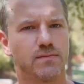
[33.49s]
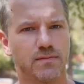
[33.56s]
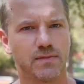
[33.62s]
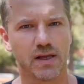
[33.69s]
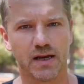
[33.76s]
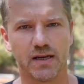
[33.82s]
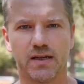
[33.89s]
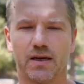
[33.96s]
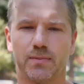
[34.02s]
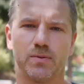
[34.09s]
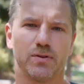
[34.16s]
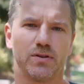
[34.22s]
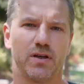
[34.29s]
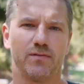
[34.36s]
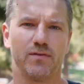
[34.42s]

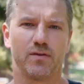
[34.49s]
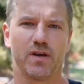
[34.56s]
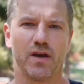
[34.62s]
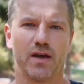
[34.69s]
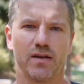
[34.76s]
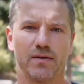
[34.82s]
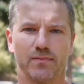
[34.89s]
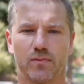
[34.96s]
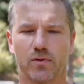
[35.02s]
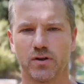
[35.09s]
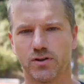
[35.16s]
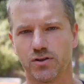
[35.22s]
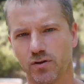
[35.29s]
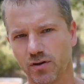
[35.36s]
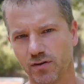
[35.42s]
99% of you can. We're
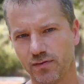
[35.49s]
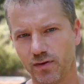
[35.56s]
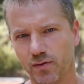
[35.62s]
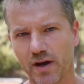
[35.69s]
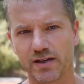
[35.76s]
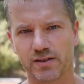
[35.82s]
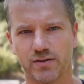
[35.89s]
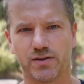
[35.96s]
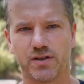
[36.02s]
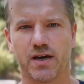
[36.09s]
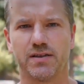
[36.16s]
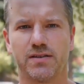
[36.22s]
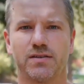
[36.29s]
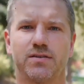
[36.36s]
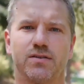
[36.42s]
gonna show you a few
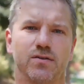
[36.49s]
exercises